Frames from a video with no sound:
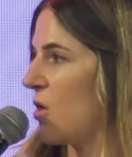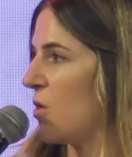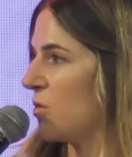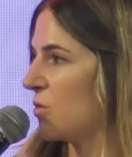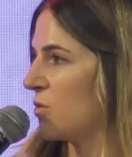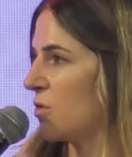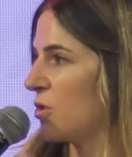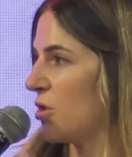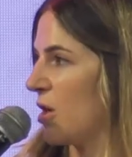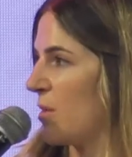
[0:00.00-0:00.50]

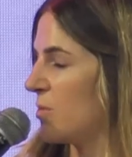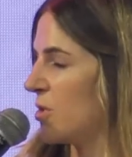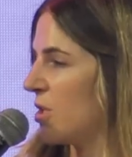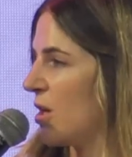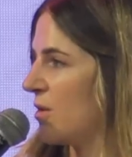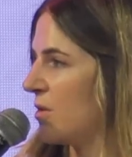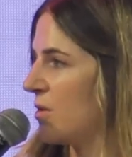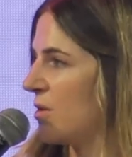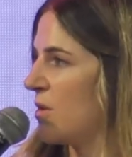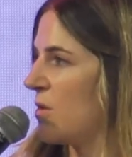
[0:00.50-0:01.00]
own
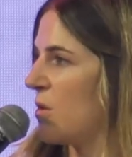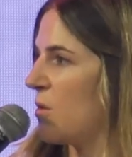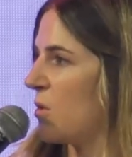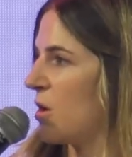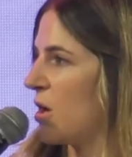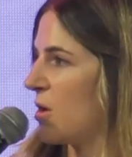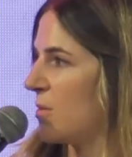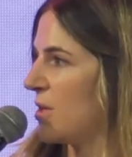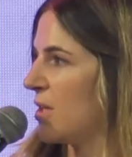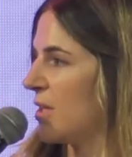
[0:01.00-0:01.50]
crypto,
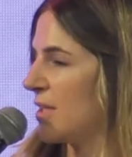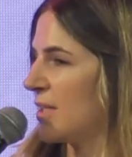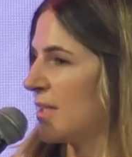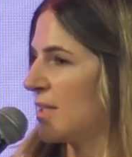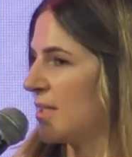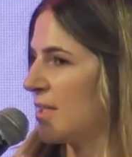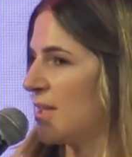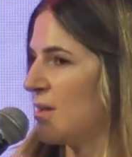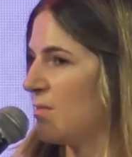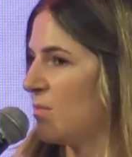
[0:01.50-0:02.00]
or are we going to
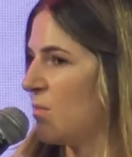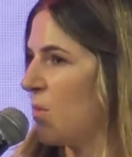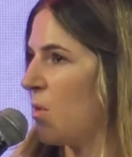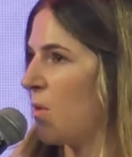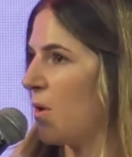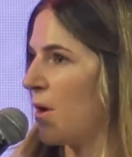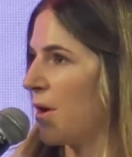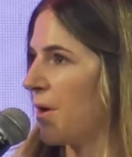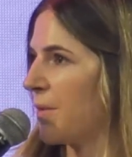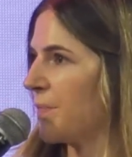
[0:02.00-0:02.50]
see
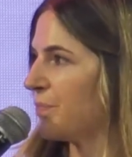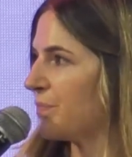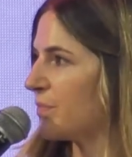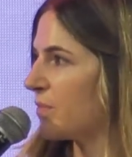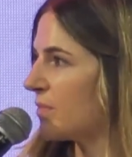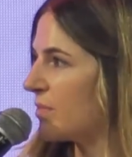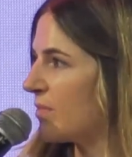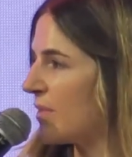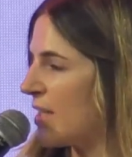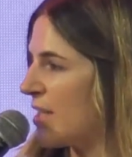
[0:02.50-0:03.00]
more
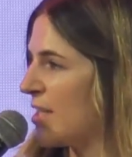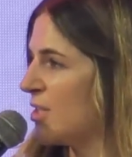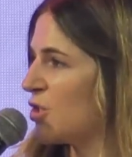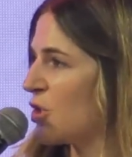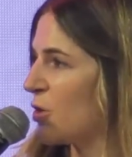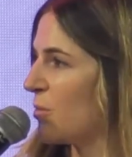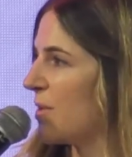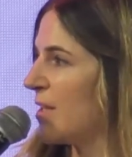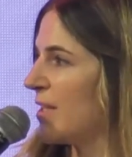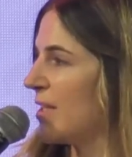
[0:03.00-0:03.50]

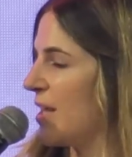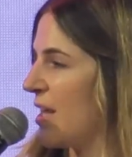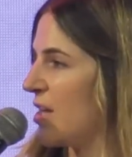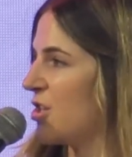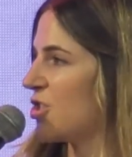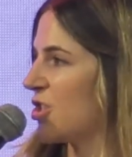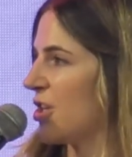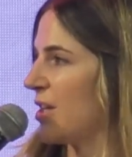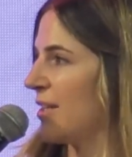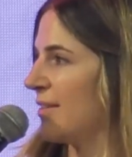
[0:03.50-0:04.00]

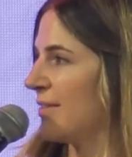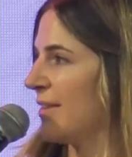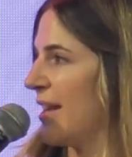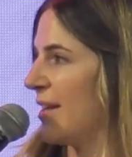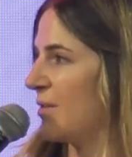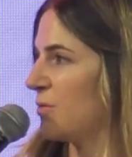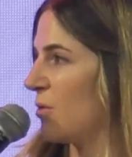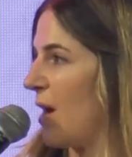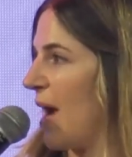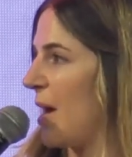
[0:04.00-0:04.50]
intermediation
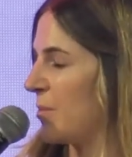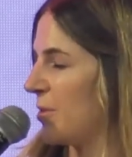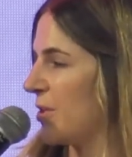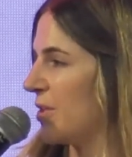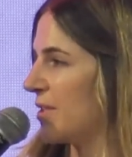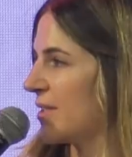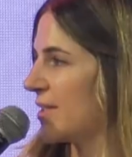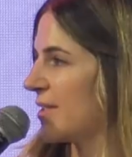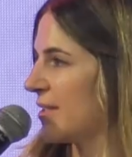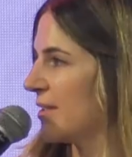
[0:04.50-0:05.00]
and
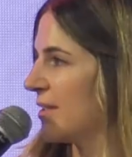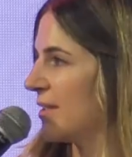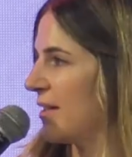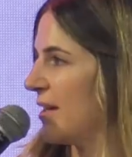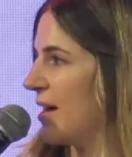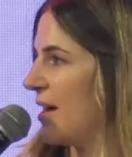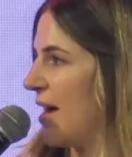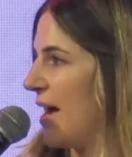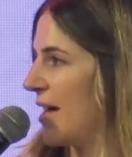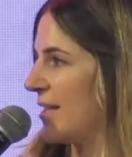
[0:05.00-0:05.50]
wrappers
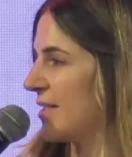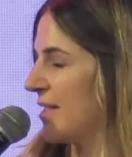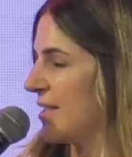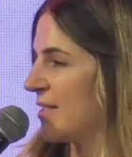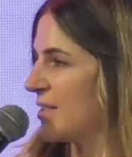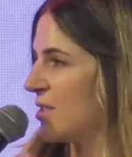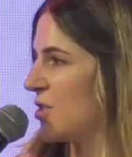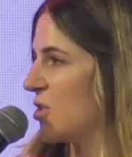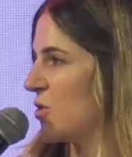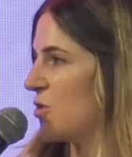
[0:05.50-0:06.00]
as
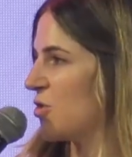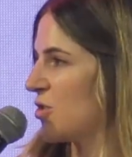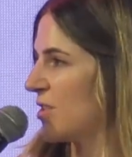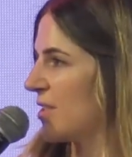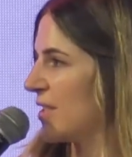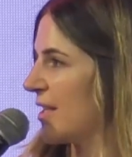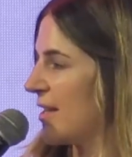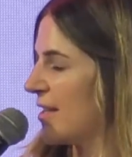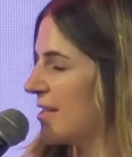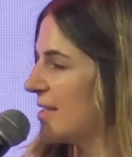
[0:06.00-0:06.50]

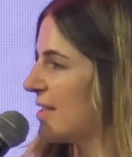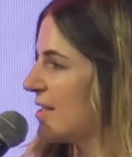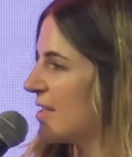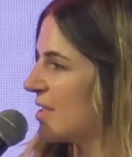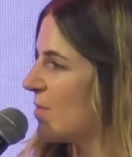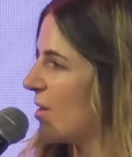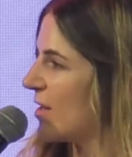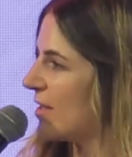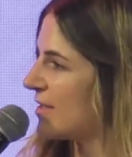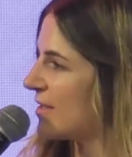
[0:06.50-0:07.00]
institutions get into the
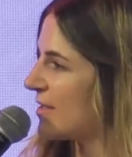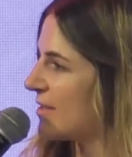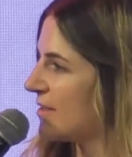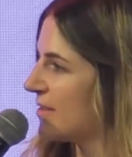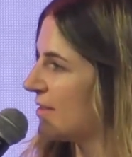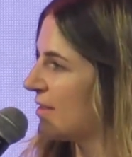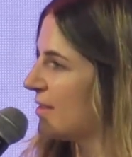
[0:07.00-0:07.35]
space?